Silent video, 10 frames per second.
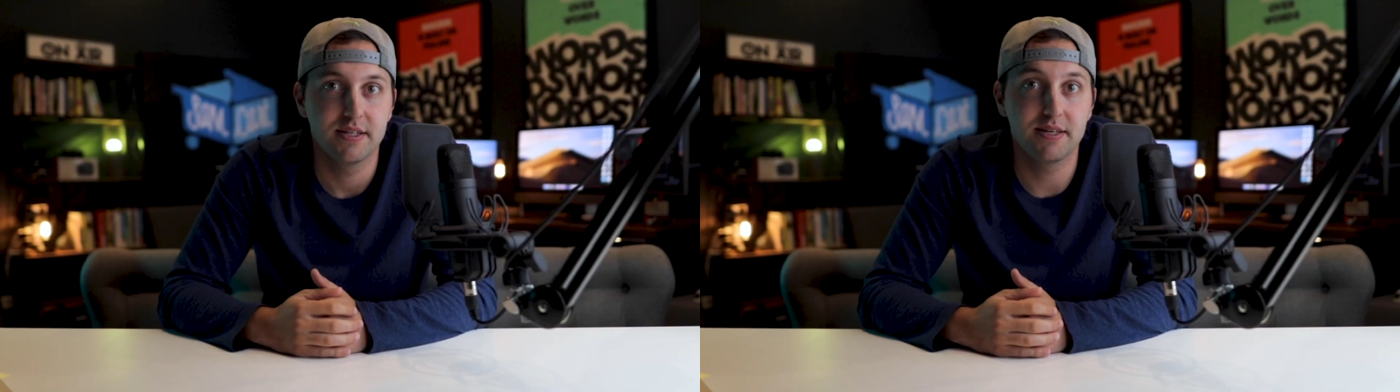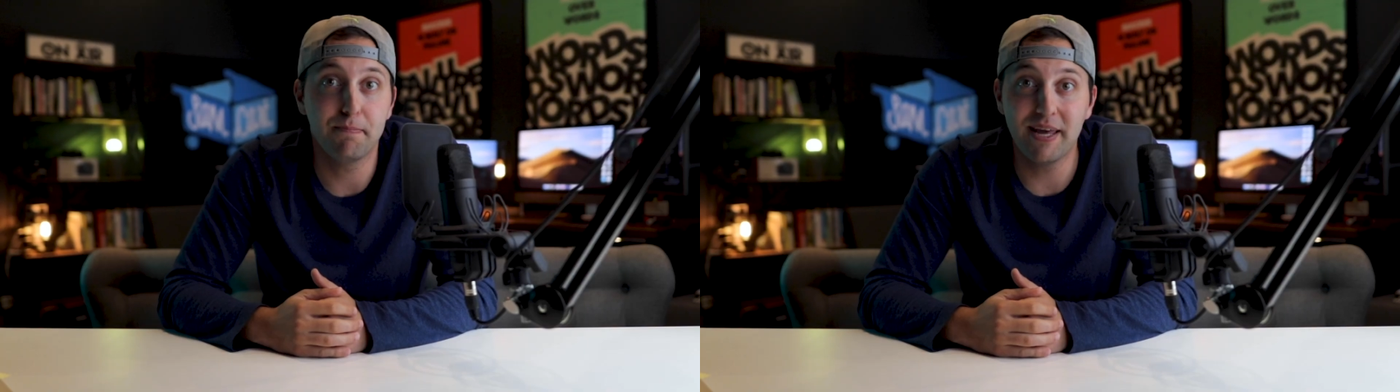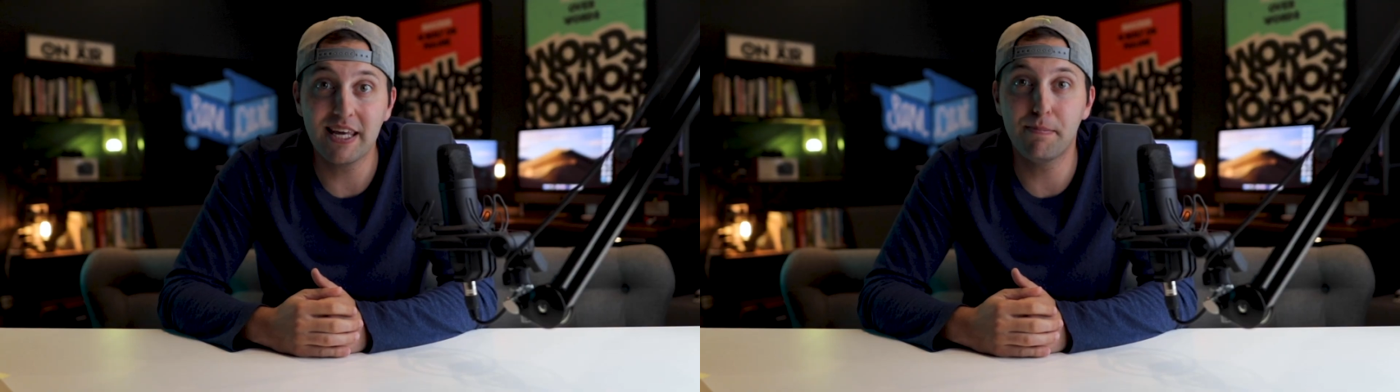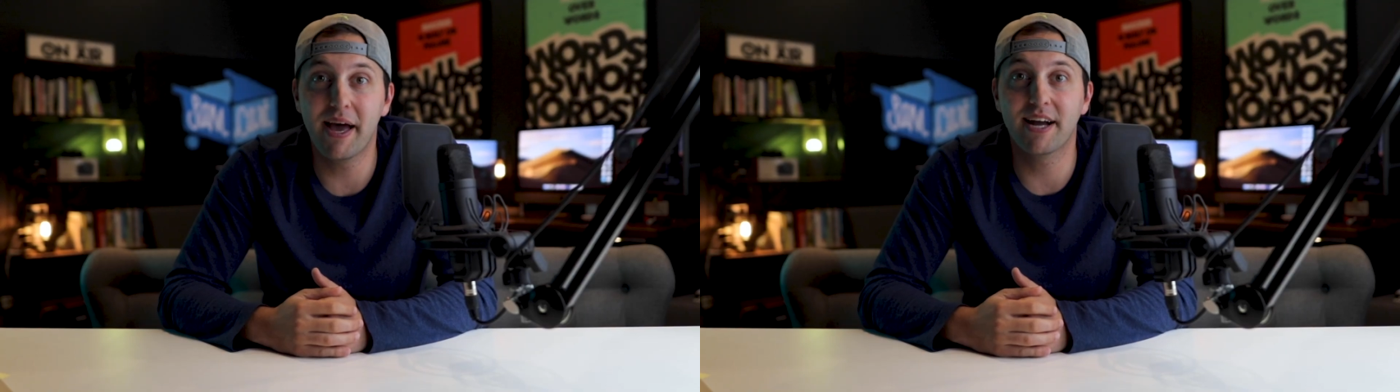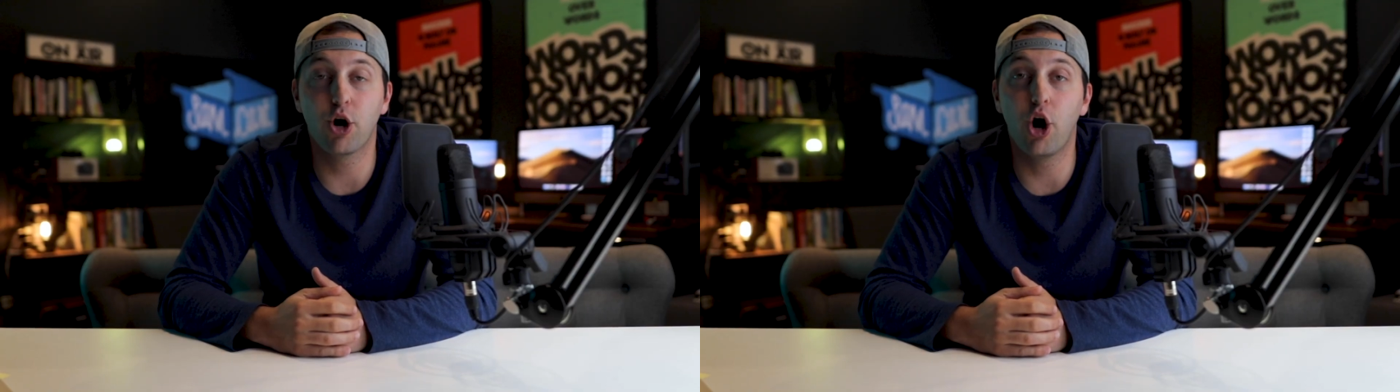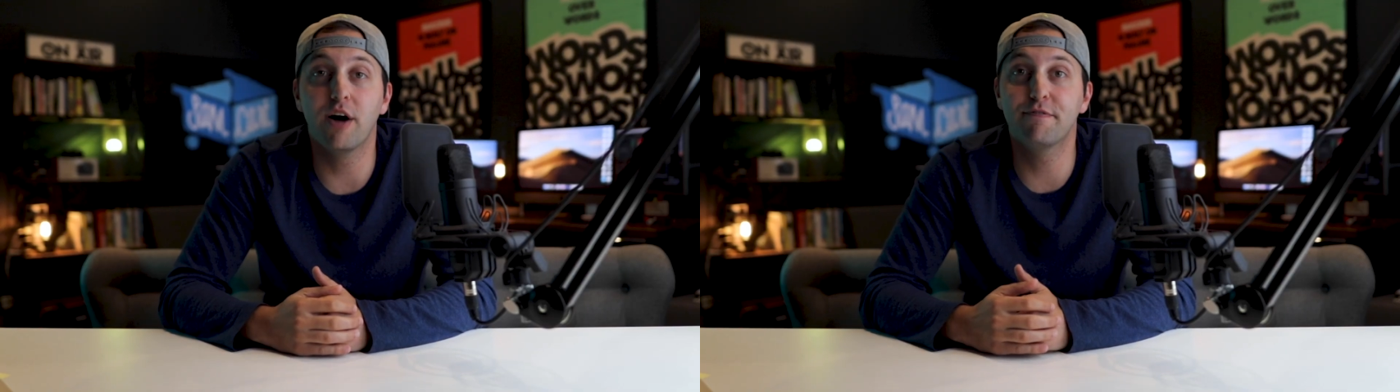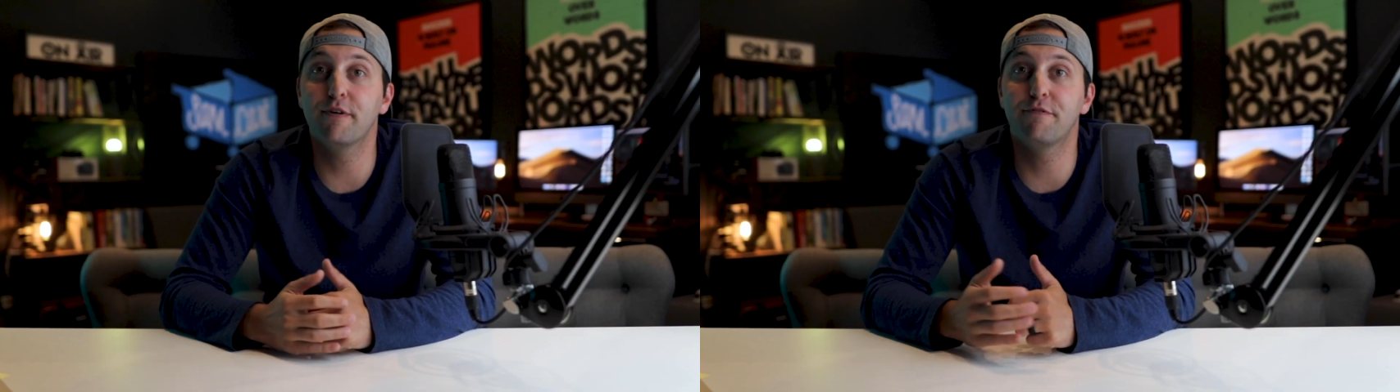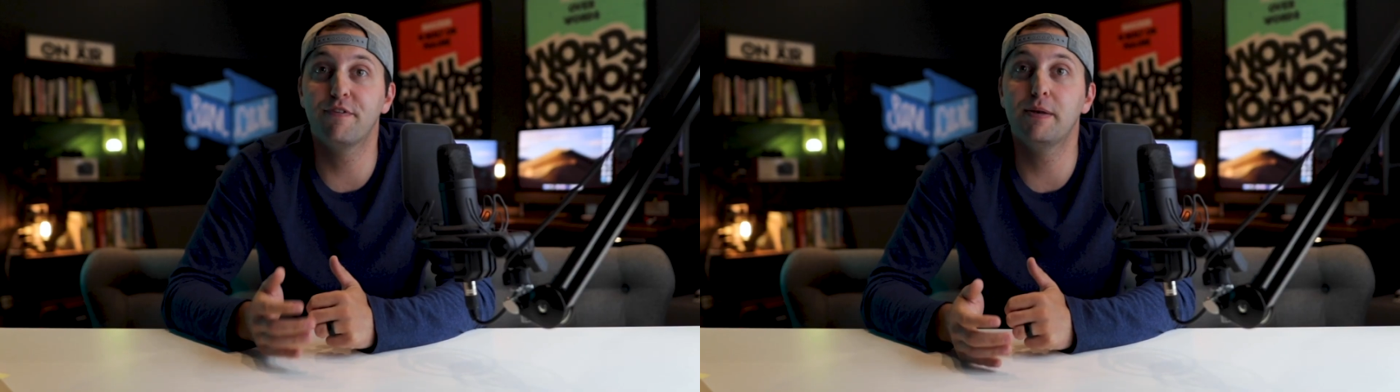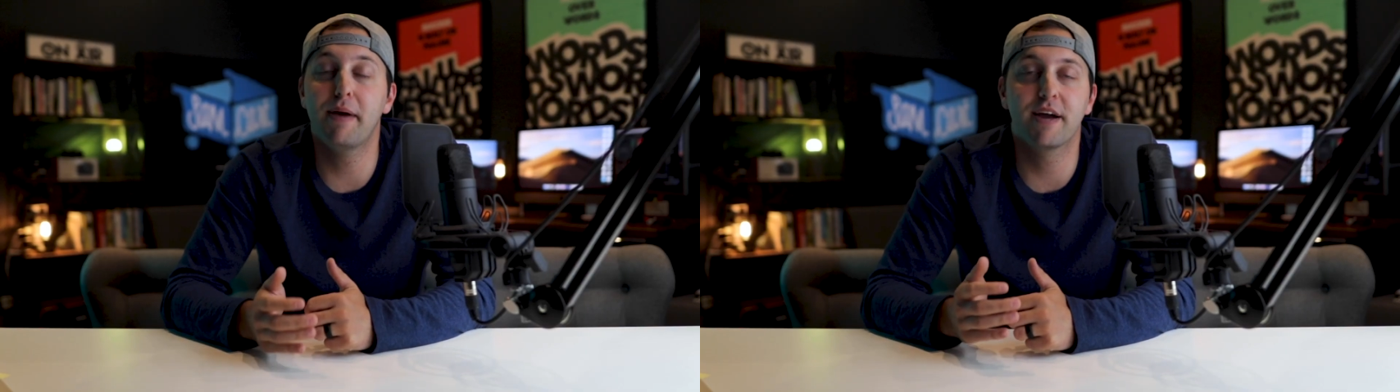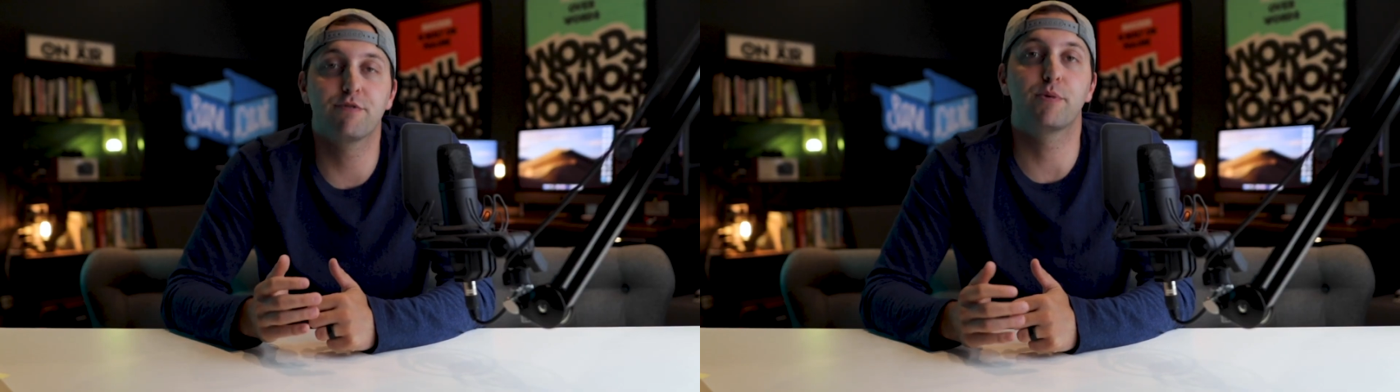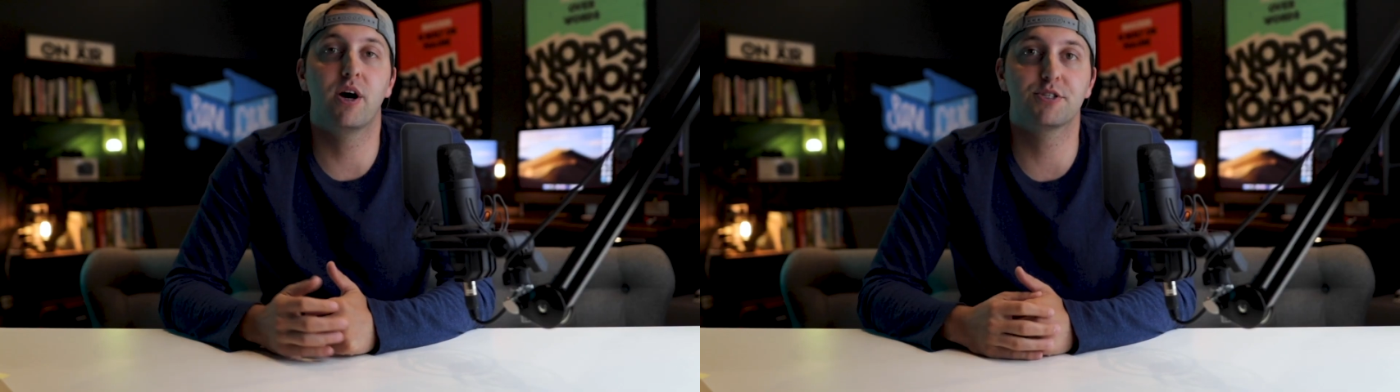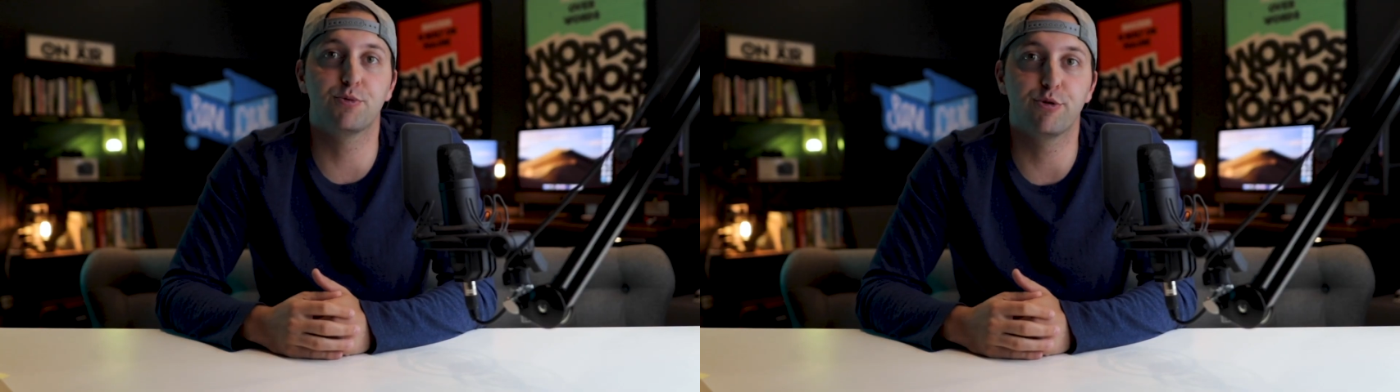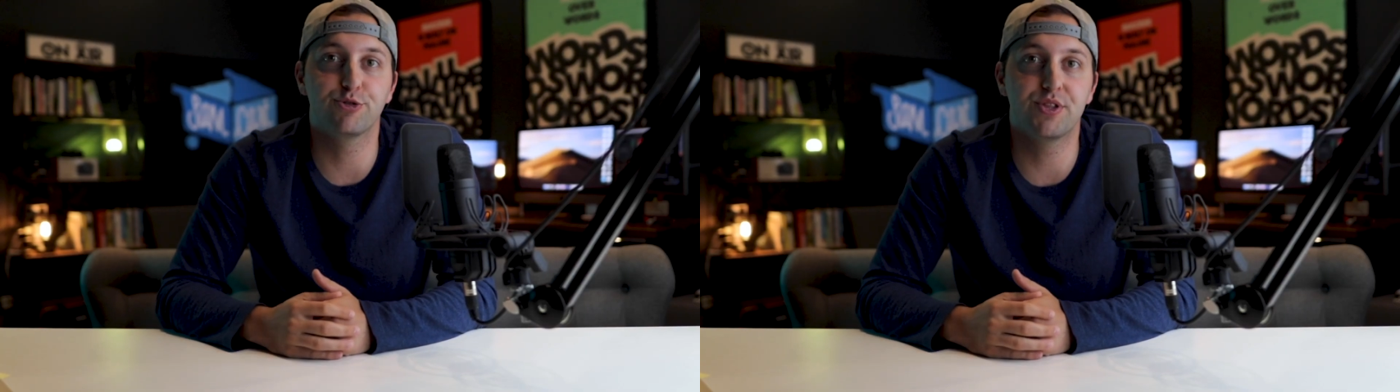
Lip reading: To piggyback off of feedback from customers,